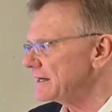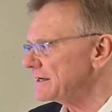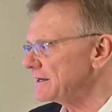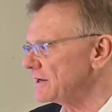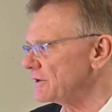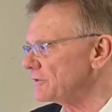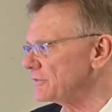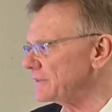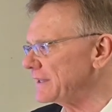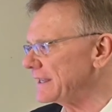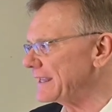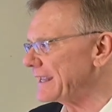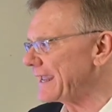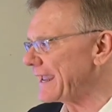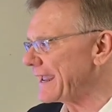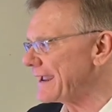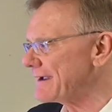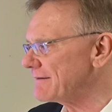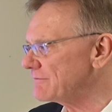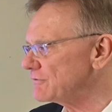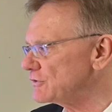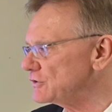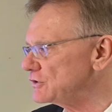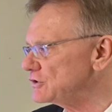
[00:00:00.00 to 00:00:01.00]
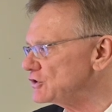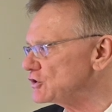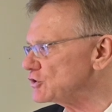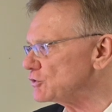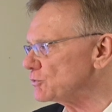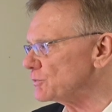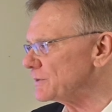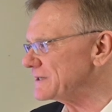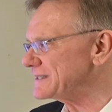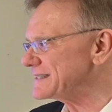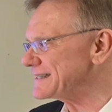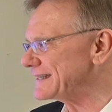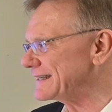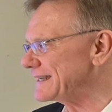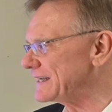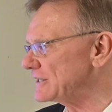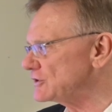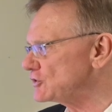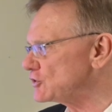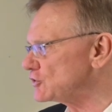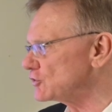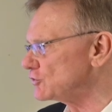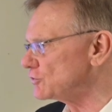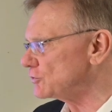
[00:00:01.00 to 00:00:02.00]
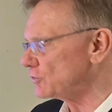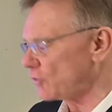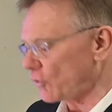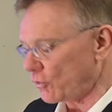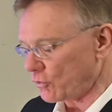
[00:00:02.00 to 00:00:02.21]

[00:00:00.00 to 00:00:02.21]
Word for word: Now, the average residential,